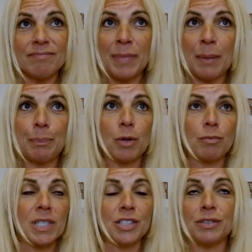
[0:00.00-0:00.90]
meat
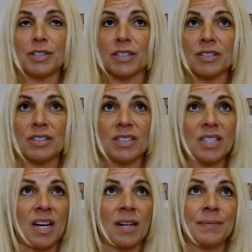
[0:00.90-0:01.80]
producers.
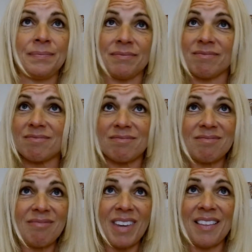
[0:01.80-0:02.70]

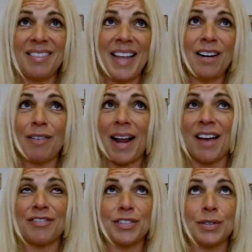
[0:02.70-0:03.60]
They don't
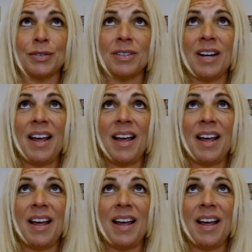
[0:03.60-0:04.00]
have to